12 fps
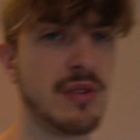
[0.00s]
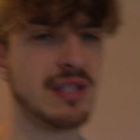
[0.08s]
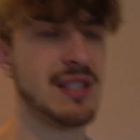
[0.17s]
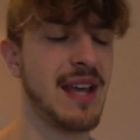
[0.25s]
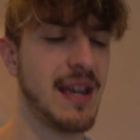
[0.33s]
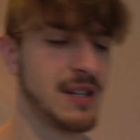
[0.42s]
is
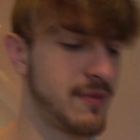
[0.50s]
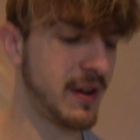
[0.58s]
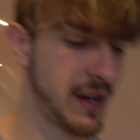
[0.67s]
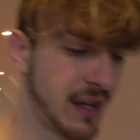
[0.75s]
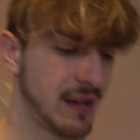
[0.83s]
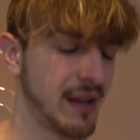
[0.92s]
it takes
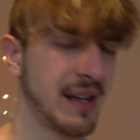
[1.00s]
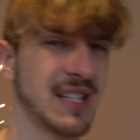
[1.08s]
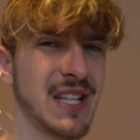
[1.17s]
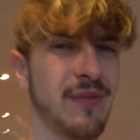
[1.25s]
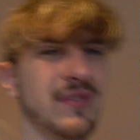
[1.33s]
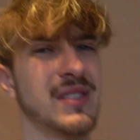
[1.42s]
fucking like
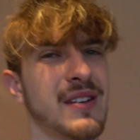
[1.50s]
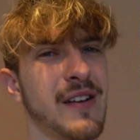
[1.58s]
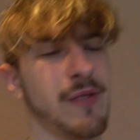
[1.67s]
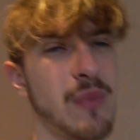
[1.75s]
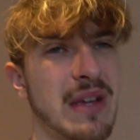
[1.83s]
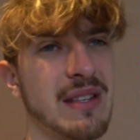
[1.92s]
seven to
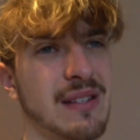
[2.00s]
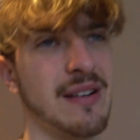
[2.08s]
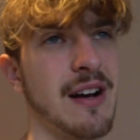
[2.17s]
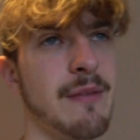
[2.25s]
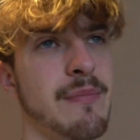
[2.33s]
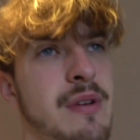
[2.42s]
nine weeks to
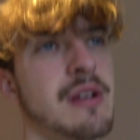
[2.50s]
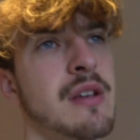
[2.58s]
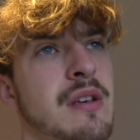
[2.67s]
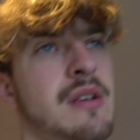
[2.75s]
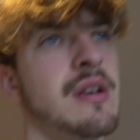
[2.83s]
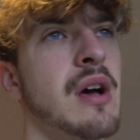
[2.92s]
come.
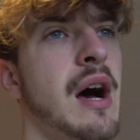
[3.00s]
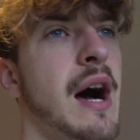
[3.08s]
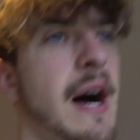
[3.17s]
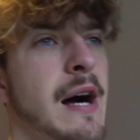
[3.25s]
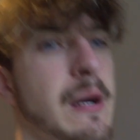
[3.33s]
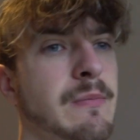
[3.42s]

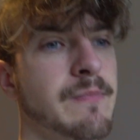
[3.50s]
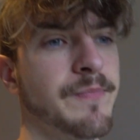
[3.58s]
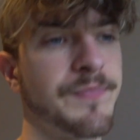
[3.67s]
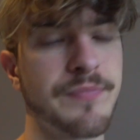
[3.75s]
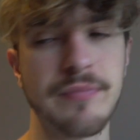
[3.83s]
Um,